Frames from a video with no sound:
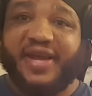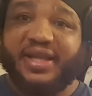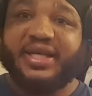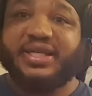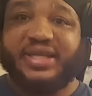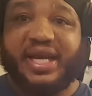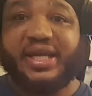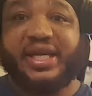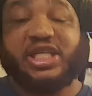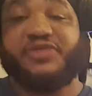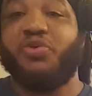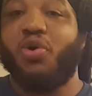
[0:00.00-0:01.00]
had these dev
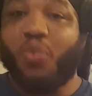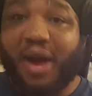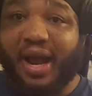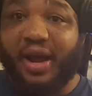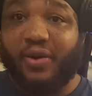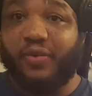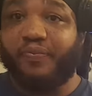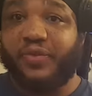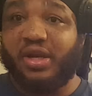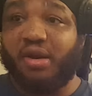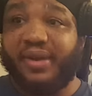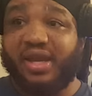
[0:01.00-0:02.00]
kits for a while.
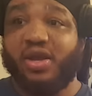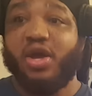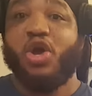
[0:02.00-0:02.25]
You know what I mean?